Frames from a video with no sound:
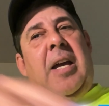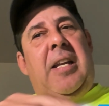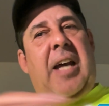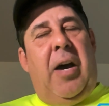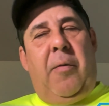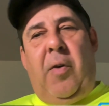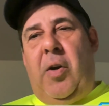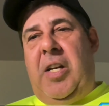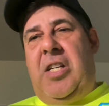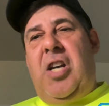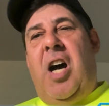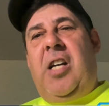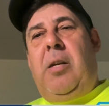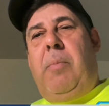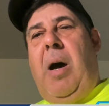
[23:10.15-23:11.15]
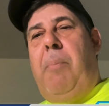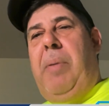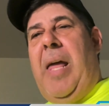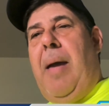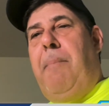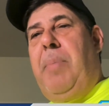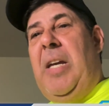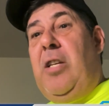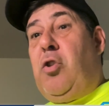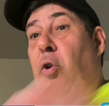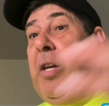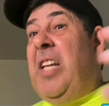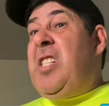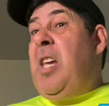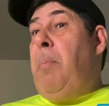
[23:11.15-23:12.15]
Now, I've already talked about plan B, so
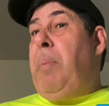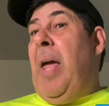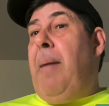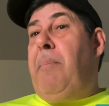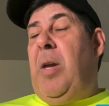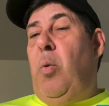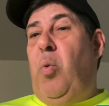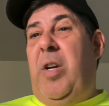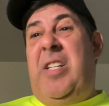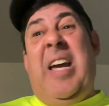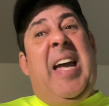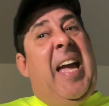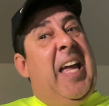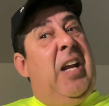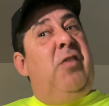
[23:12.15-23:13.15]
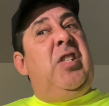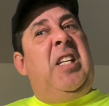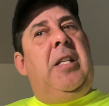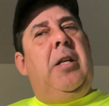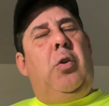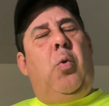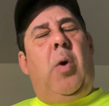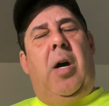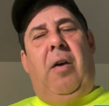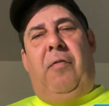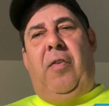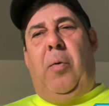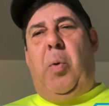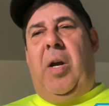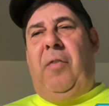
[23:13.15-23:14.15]
let's say plan B was, and I've seen it
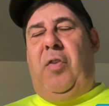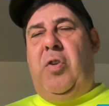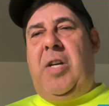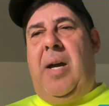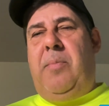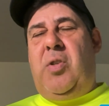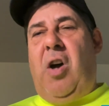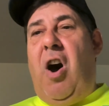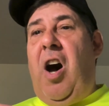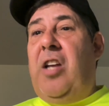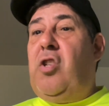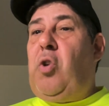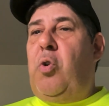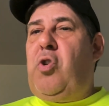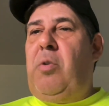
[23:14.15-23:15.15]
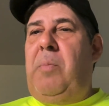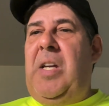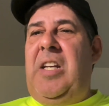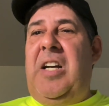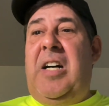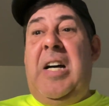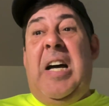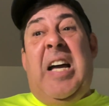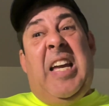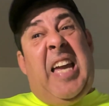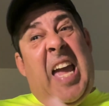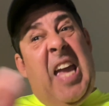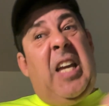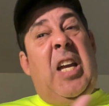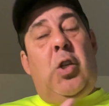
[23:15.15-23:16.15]
quite a few times on social media,
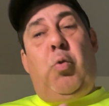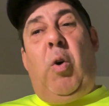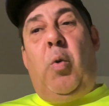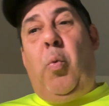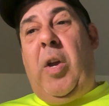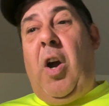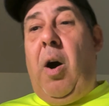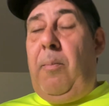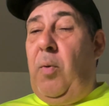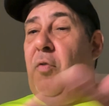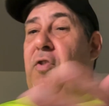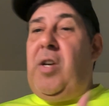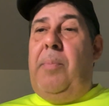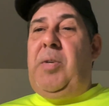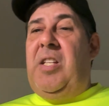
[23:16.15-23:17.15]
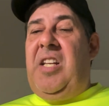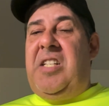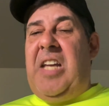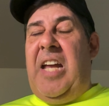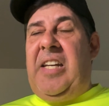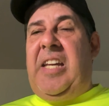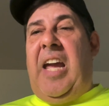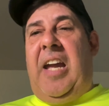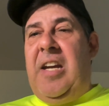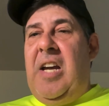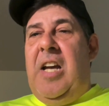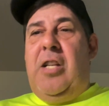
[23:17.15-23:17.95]
hey, guess what? We all moved up to the 10K.